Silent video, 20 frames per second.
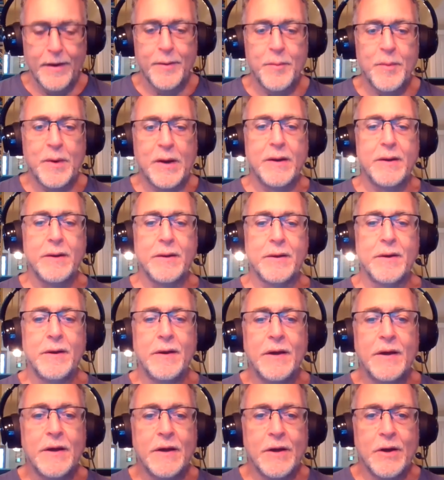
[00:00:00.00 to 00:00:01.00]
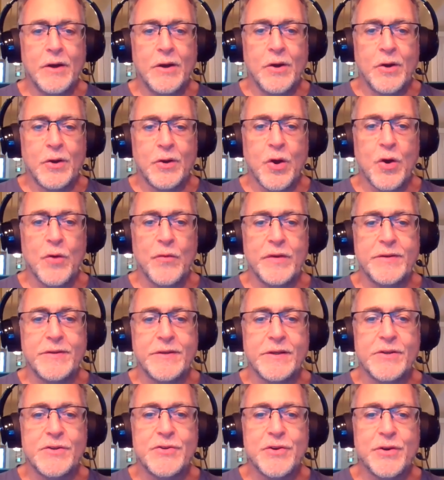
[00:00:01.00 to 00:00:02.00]
and my COVID
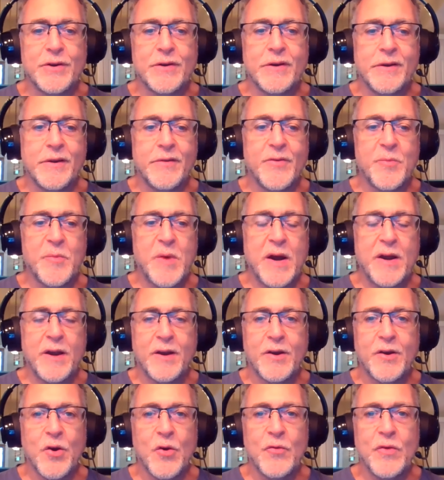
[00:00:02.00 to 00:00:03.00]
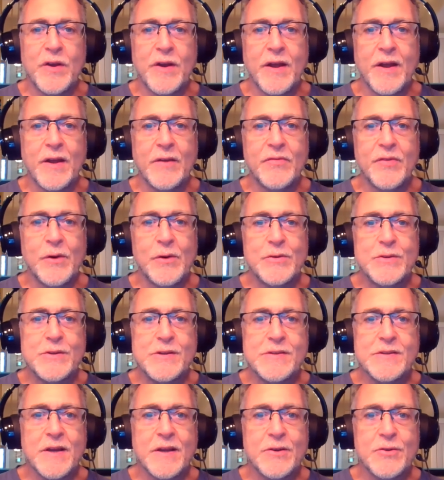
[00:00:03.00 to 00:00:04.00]
t-shirt and even my COVID headphones
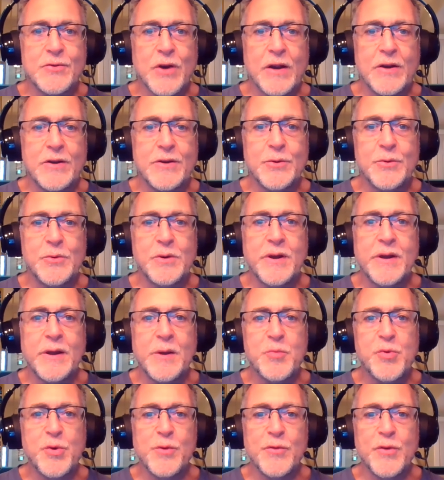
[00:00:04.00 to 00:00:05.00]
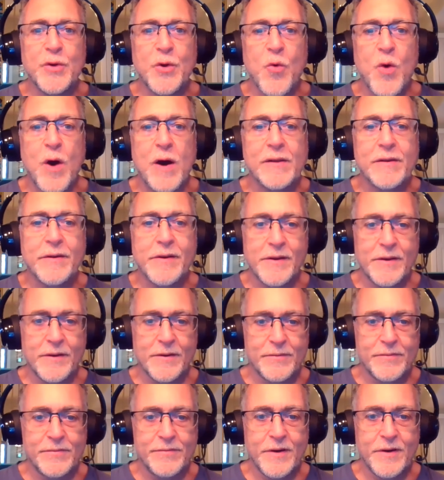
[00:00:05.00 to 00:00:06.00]
as I try to improve the quality
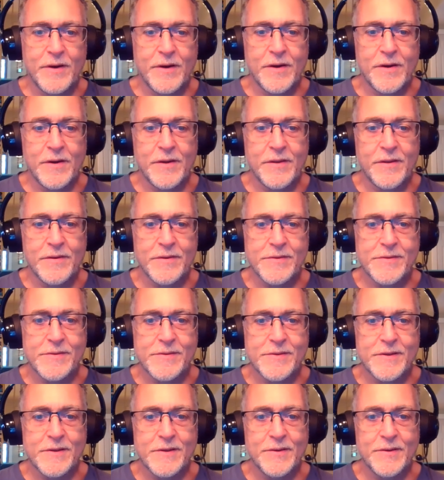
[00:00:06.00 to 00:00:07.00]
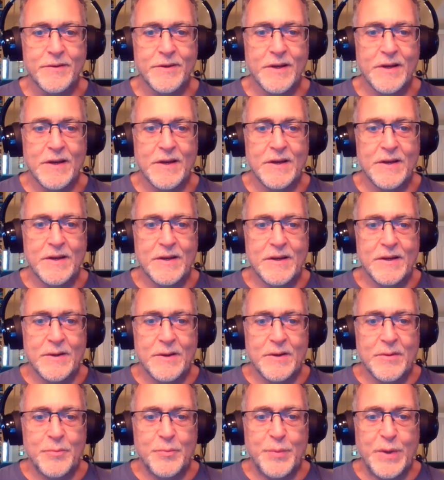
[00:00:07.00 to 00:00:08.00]
of this
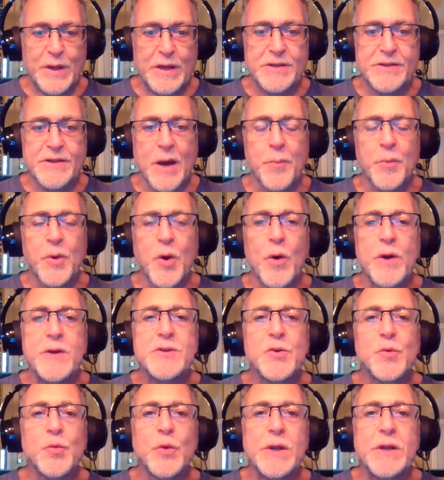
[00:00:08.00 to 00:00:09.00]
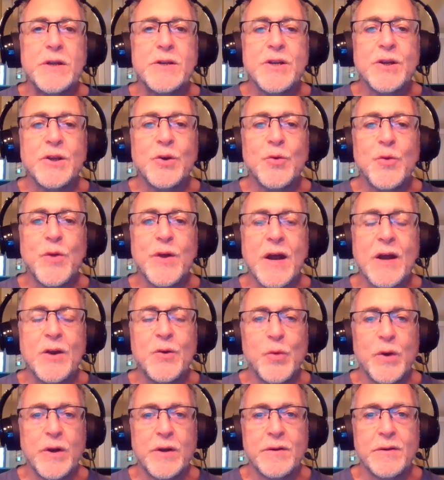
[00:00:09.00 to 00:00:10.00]
piece I'm going to read to you that
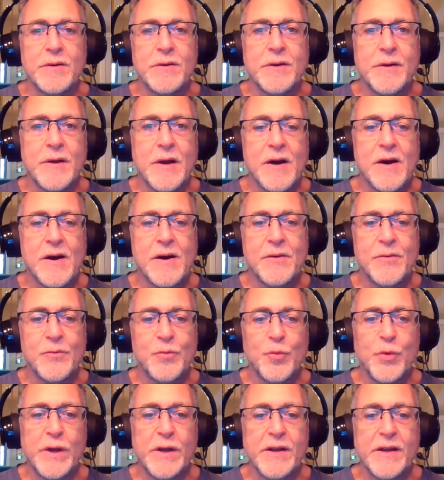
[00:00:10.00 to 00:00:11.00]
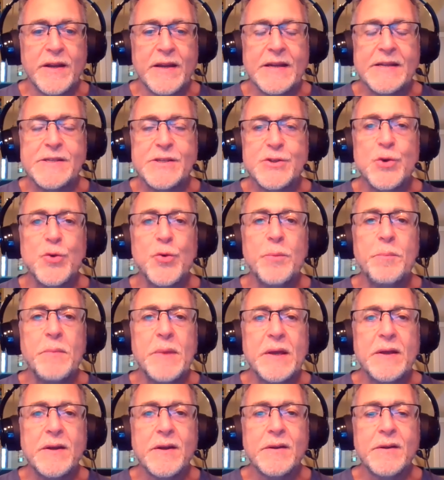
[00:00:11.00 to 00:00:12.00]
I'd written. Read it in a Zoom
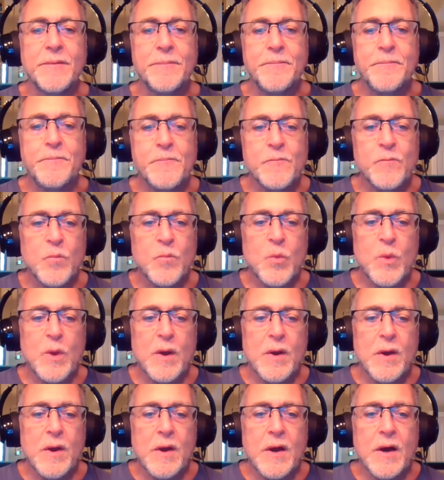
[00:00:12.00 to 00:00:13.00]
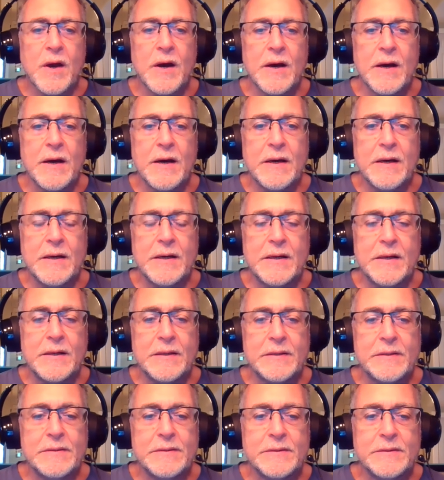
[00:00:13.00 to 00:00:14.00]
meeting.
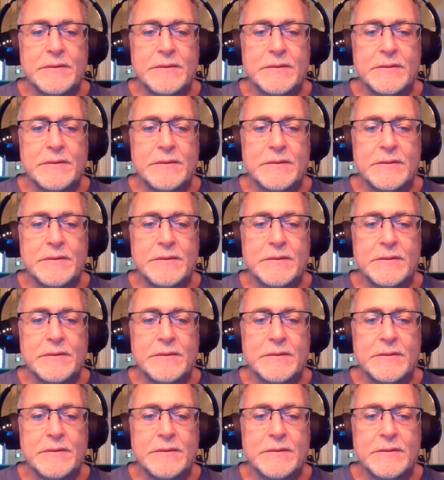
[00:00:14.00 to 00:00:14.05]
Uh,